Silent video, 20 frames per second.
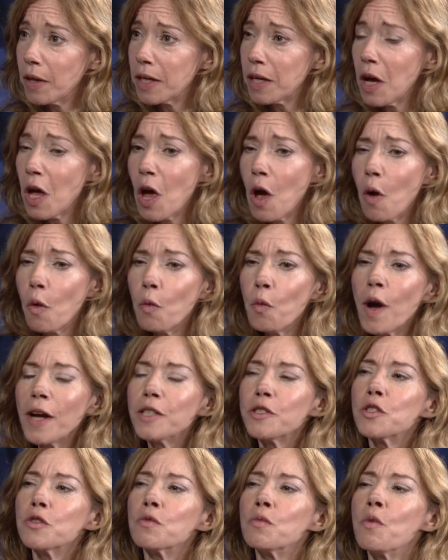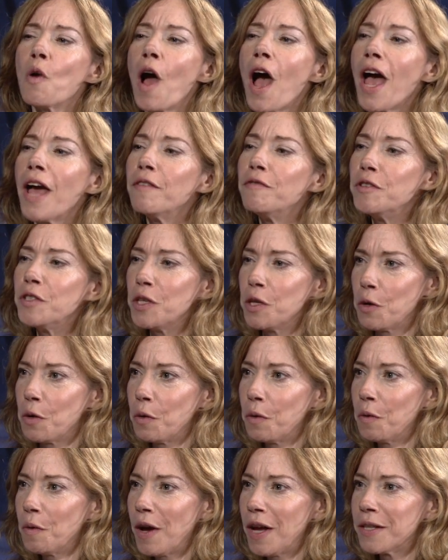And what drives
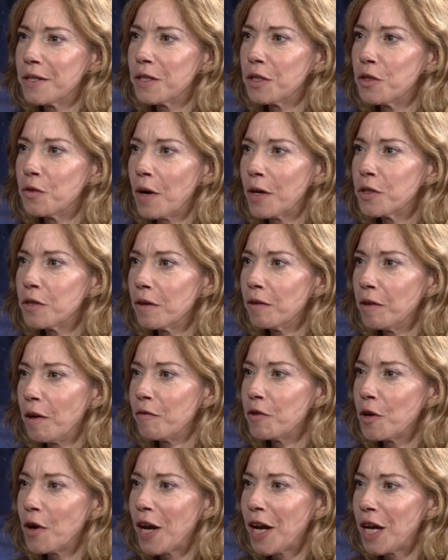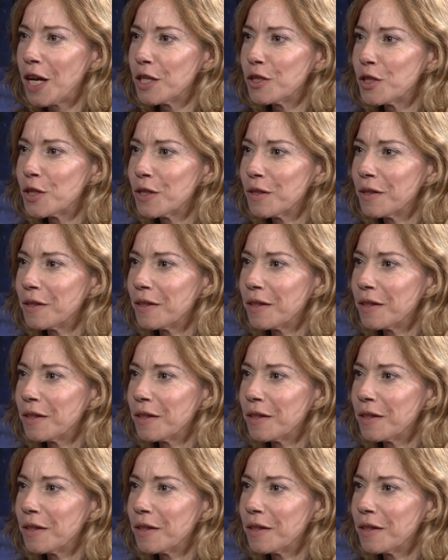you as the director of Love Your Age?